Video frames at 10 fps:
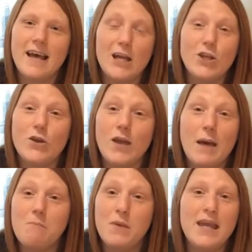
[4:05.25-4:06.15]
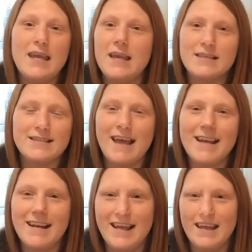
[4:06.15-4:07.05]
and you can be
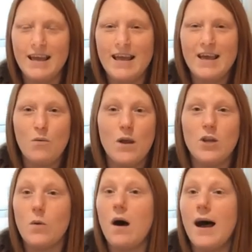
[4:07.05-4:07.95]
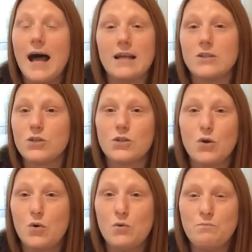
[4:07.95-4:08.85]
saintly when you are at
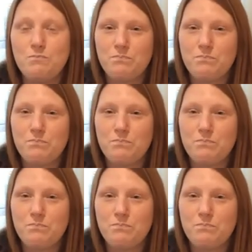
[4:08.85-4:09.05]
school,